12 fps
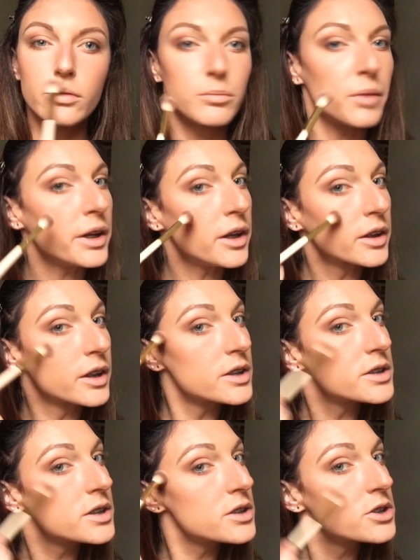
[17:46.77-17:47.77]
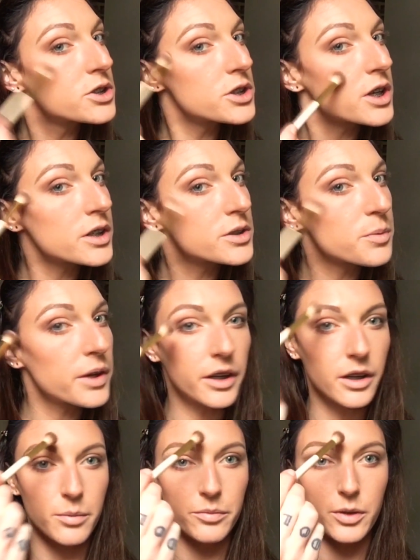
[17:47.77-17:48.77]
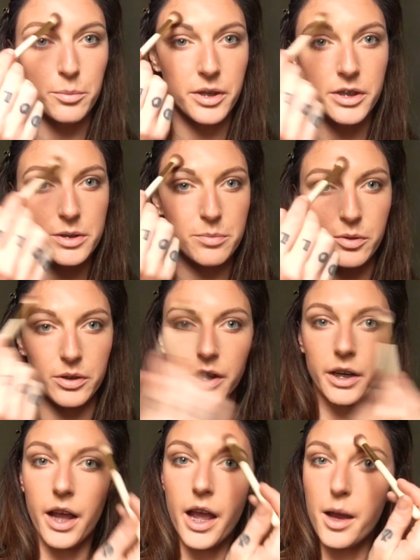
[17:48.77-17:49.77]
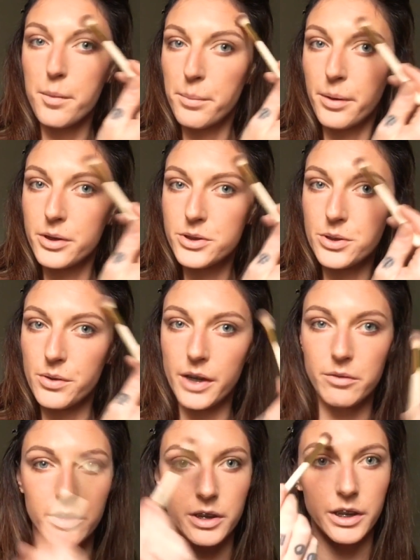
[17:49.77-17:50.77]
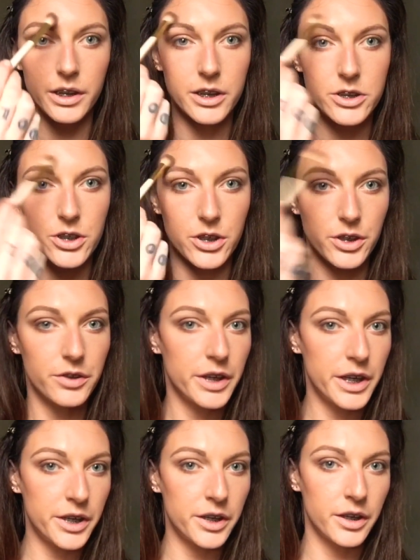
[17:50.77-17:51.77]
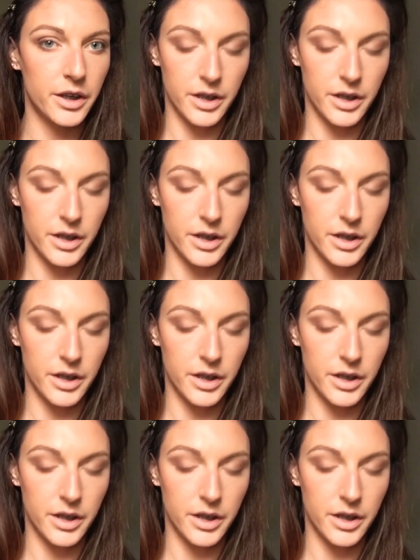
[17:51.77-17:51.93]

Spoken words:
my youngest is just waking up from his morning nap, so I really need to hurry.